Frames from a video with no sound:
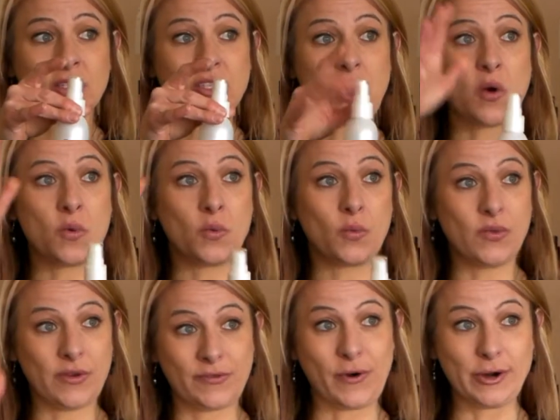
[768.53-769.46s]
So
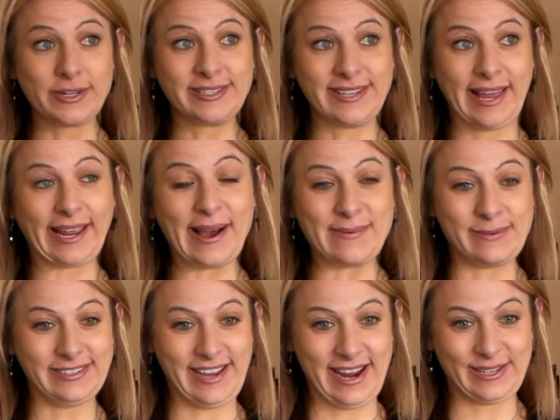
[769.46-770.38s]
the first
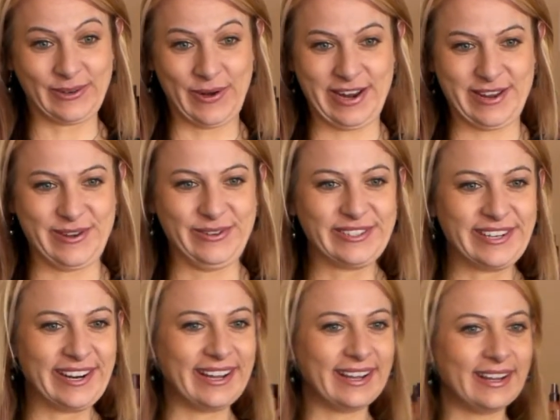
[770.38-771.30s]
couple days we
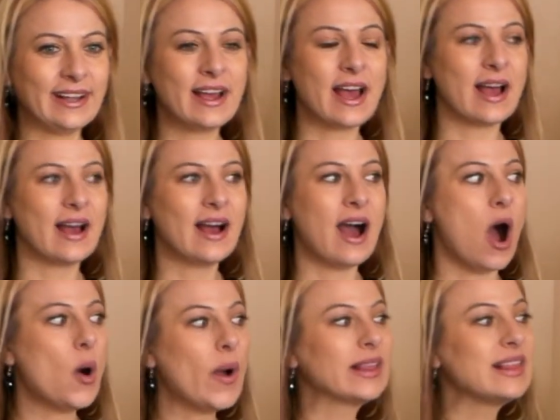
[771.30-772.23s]
used it.
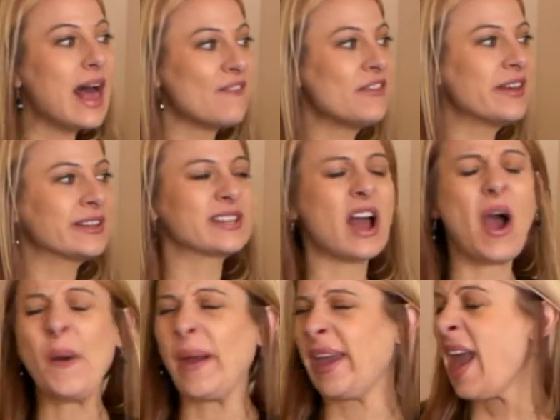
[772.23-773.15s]
Oh, I love
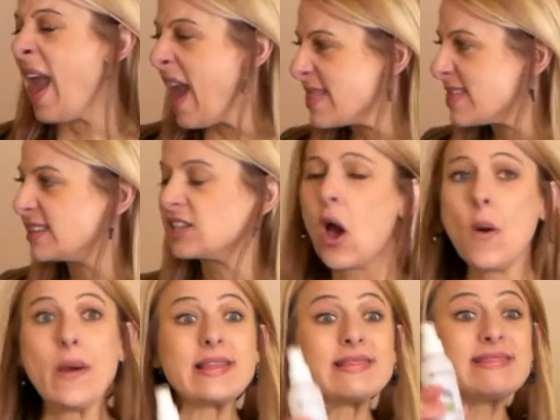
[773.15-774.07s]
this. Oh, I hate this.
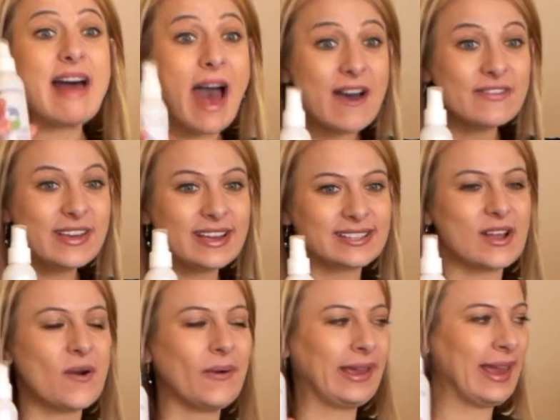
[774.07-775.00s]
Oh, I love this.
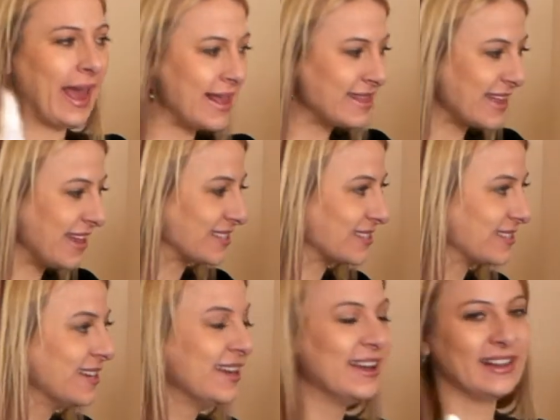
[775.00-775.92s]
Oh, I hate this.
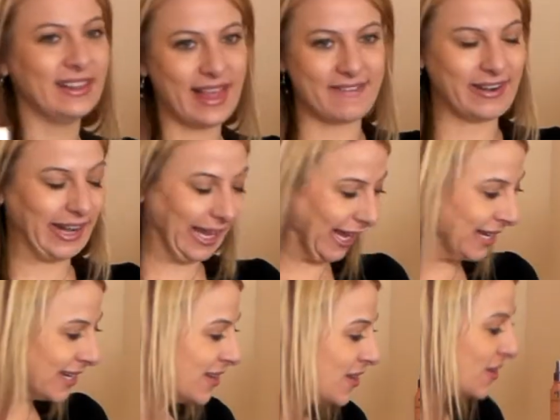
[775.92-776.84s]
Love it
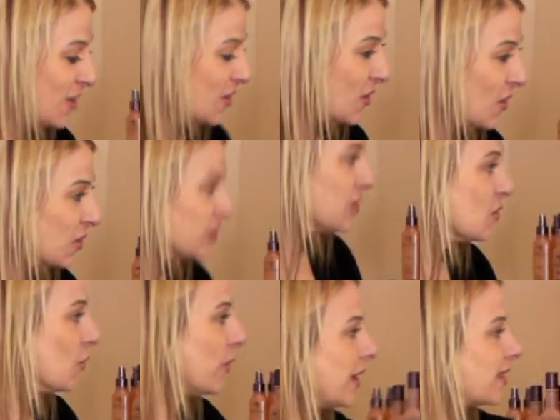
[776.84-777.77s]

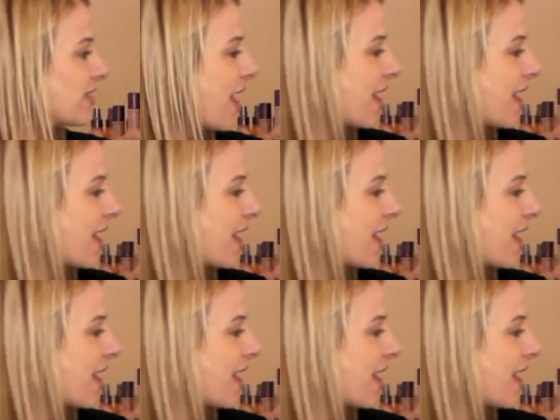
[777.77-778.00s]
again. We